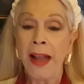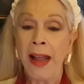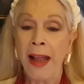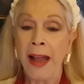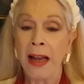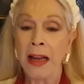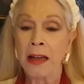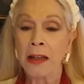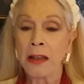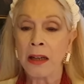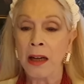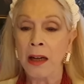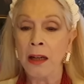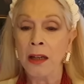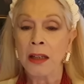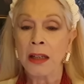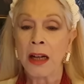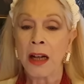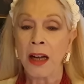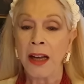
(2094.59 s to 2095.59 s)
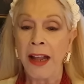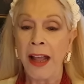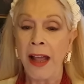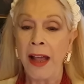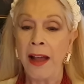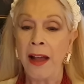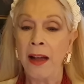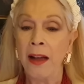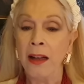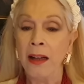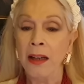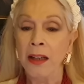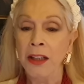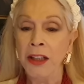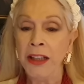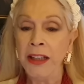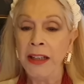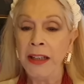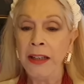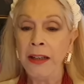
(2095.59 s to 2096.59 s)
Helga Claire
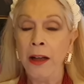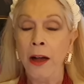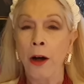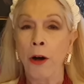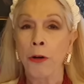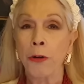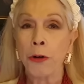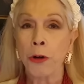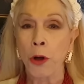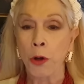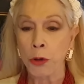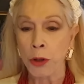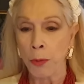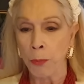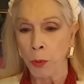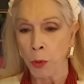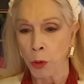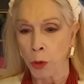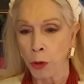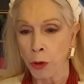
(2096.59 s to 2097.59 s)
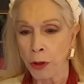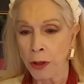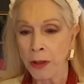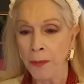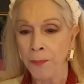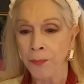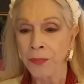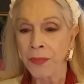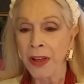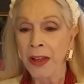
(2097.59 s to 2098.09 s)
Lee Rodeburg